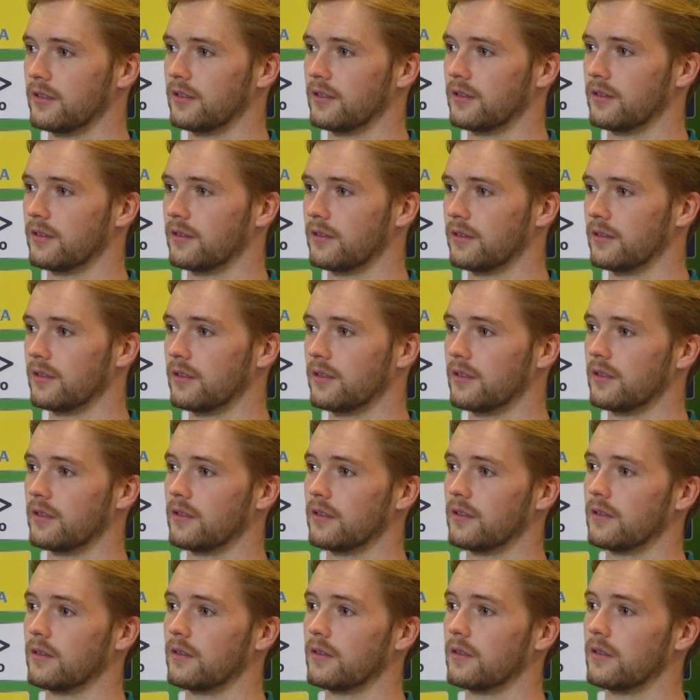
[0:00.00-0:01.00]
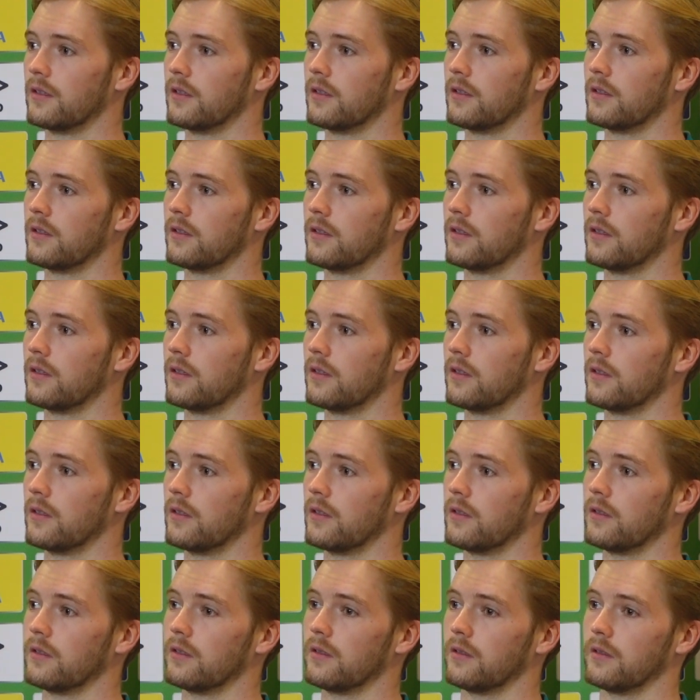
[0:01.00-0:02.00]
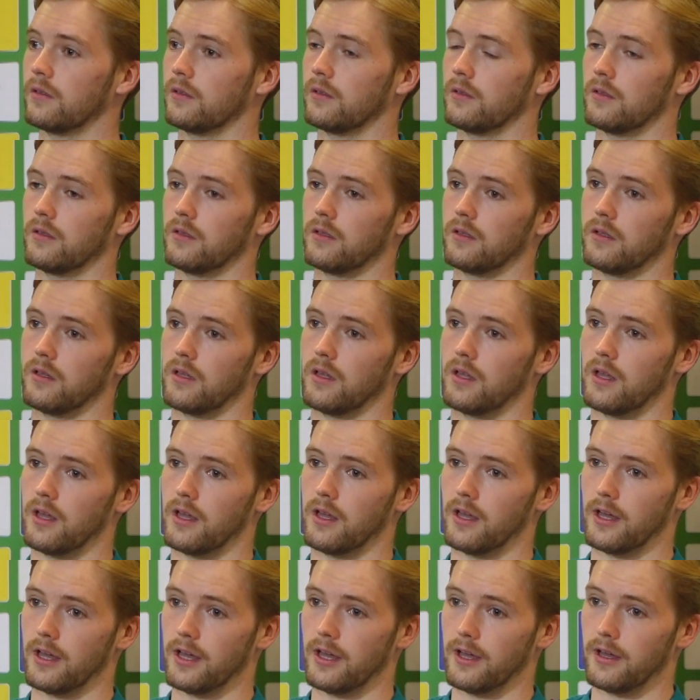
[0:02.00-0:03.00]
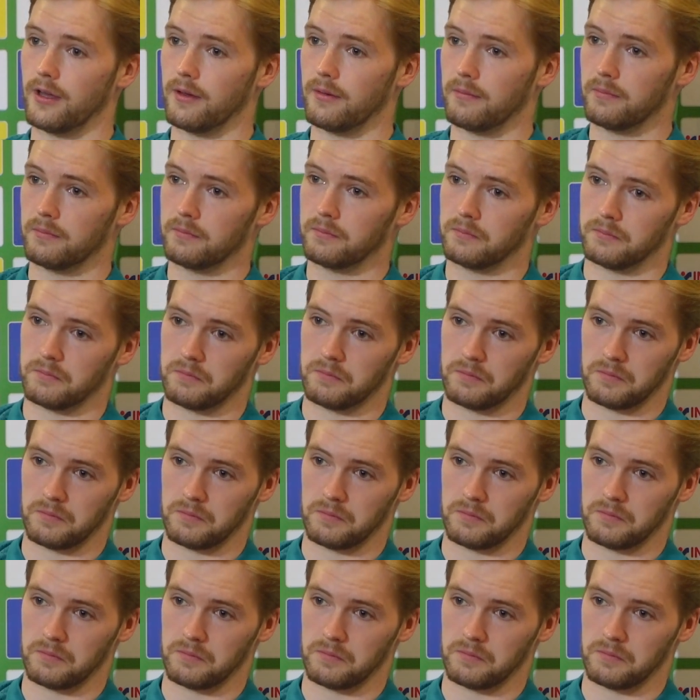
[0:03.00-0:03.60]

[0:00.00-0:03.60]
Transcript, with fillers: You can hardly say we deserve to win, though, could you? Um,